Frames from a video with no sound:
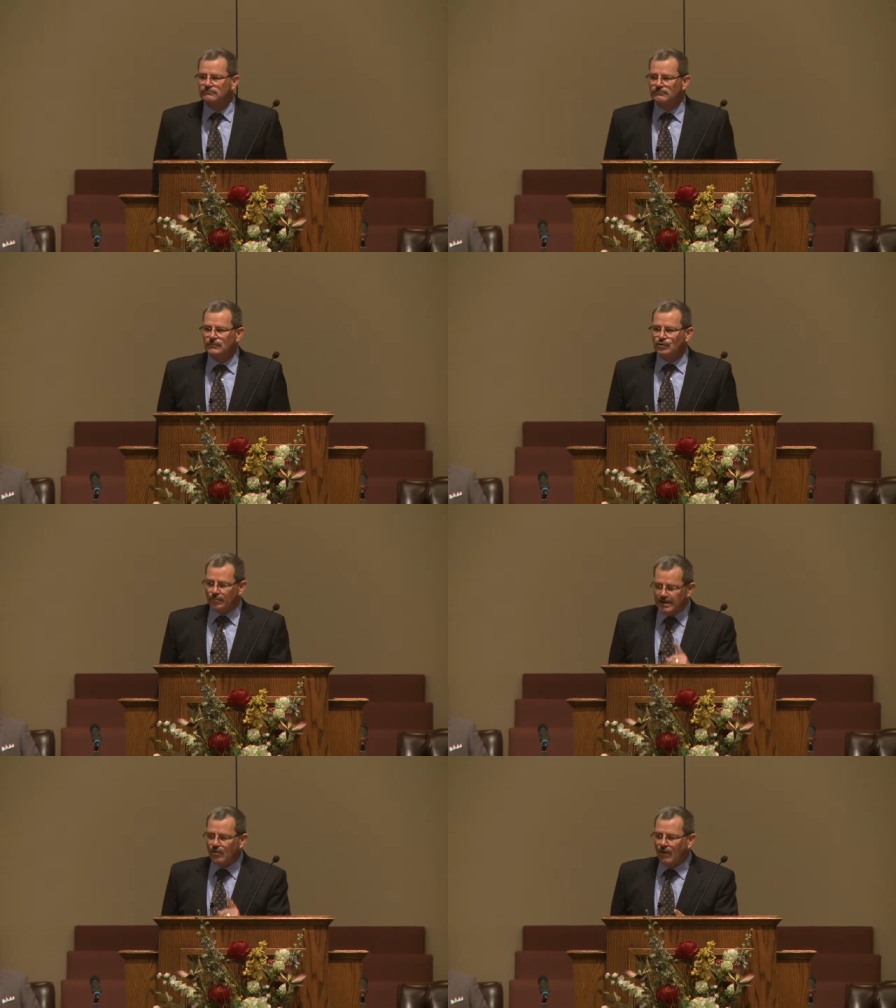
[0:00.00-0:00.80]
You
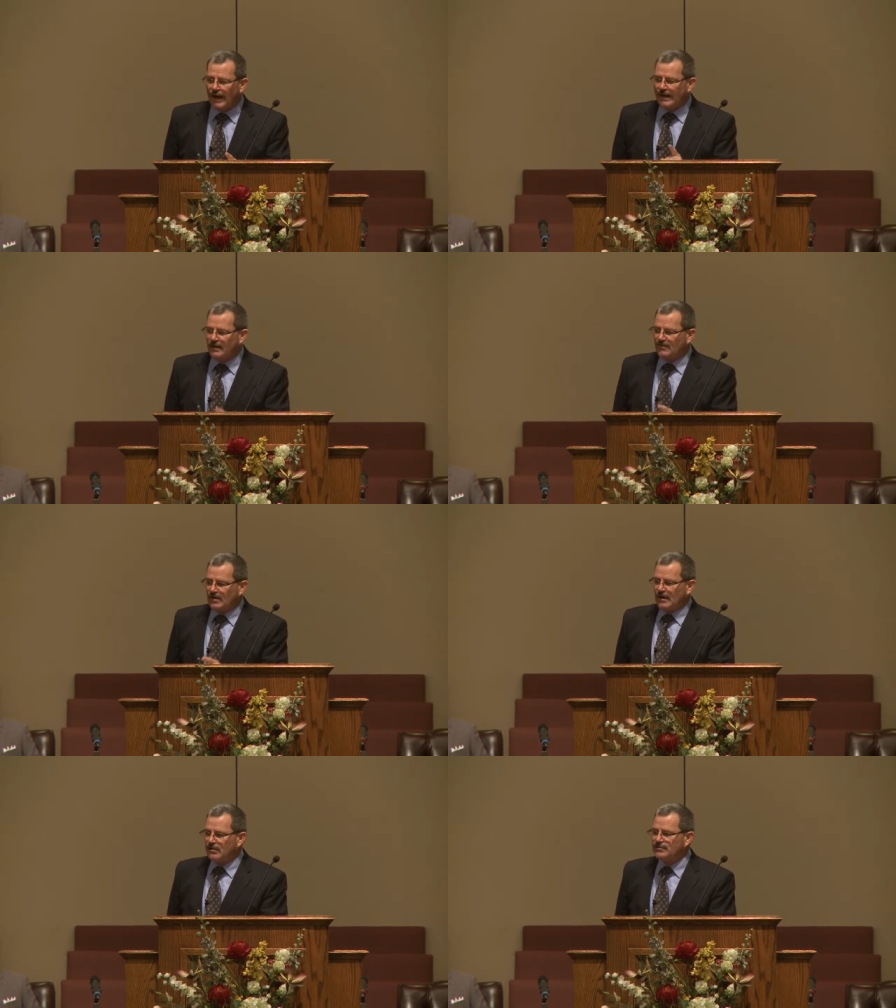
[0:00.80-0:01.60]
be quiet and listen,
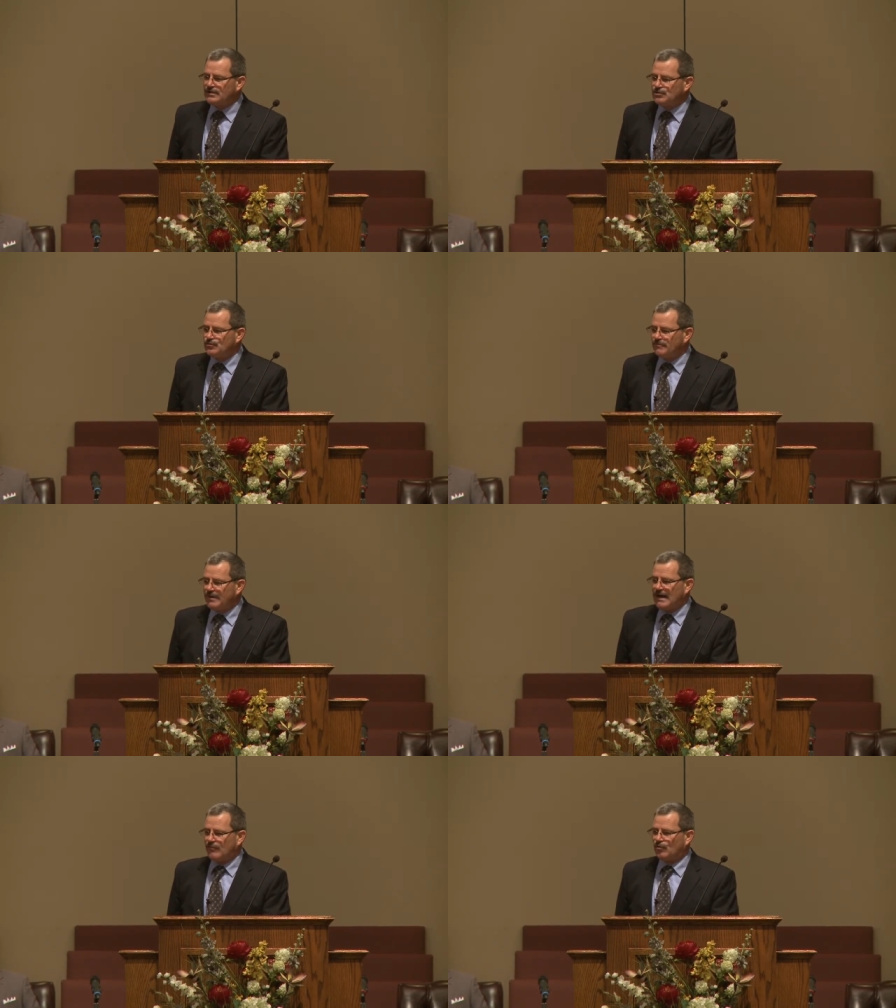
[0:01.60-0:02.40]
and I'll teach you the Bible.